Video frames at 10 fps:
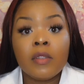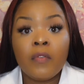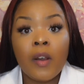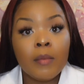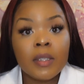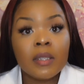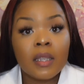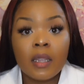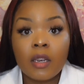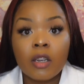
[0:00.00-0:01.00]
the pharmacists
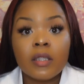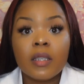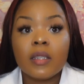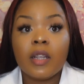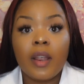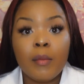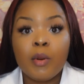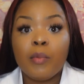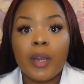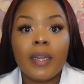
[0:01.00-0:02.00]
and the nurses, they're able
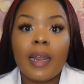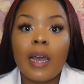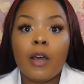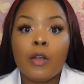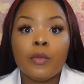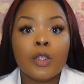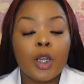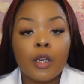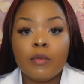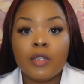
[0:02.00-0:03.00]
to break down
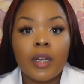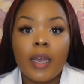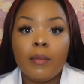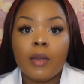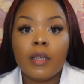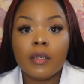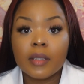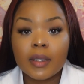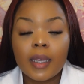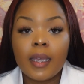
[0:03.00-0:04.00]
terms you're not able to
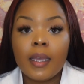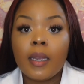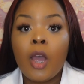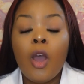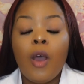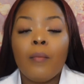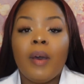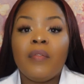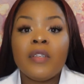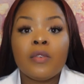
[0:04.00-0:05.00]
understand,
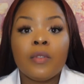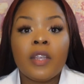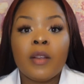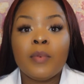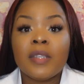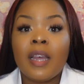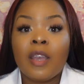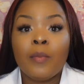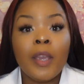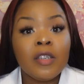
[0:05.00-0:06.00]
My physical therapists and
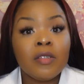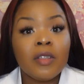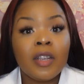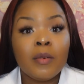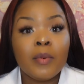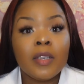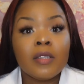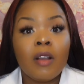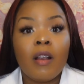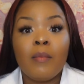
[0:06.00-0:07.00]
occupational
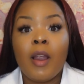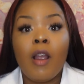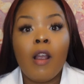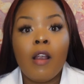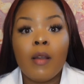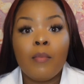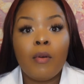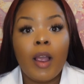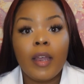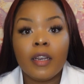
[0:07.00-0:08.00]
therapists are my heart,
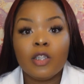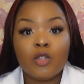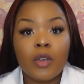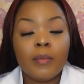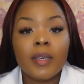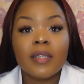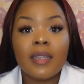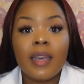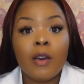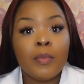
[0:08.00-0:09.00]
pride, and joy because
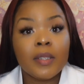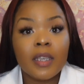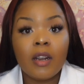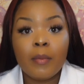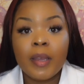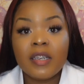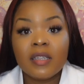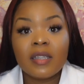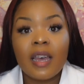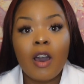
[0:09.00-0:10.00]
they help us get our
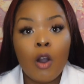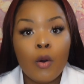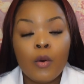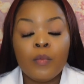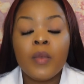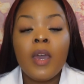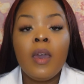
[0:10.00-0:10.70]
patients home.